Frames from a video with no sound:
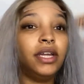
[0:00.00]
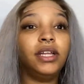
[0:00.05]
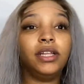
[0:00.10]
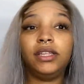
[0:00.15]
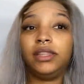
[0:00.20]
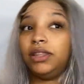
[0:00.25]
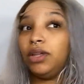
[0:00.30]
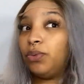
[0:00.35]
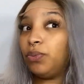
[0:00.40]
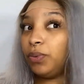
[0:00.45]

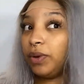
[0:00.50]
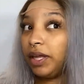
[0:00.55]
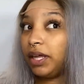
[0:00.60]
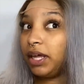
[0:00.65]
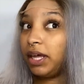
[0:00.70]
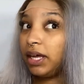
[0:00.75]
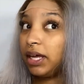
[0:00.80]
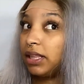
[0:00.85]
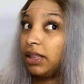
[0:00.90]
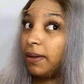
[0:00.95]
The
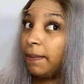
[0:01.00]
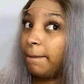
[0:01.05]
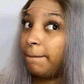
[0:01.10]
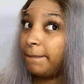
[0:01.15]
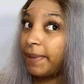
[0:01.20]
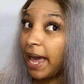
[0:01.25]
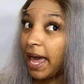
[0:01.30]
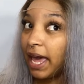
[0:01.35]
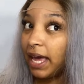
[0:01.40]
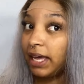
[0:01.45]
wig in the
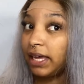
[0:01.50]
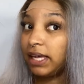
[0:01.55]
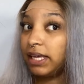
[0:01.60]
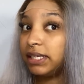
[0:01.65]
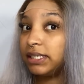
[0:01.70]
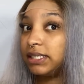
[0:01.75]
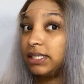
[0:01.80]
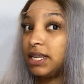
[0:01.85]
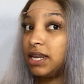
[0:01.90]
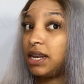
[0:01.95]
back
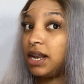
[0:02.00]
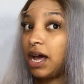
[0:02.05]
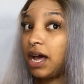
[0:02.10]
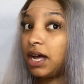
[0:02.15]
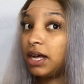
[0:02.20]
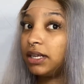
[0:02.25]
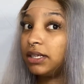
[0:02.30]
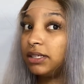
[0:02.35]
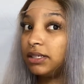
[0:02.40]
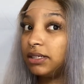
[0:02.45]
is
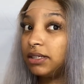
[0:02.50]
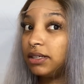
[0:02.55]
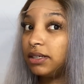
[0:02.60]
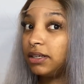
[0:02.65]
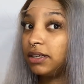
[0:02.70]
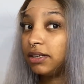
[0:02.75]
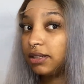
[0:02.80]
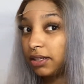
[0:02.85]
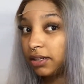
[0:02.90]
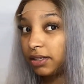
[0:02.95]
not
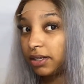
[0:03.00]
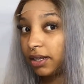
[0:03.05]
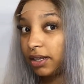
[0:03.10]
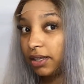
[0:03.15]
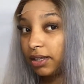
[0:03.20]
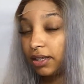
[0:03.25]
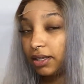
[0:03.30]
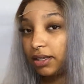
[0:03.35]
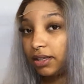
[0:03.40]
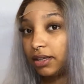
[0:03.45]
like
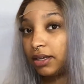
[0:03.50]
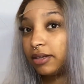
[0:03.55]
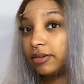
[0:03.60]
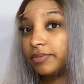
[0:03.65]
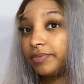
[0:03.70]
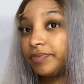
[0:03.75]
here.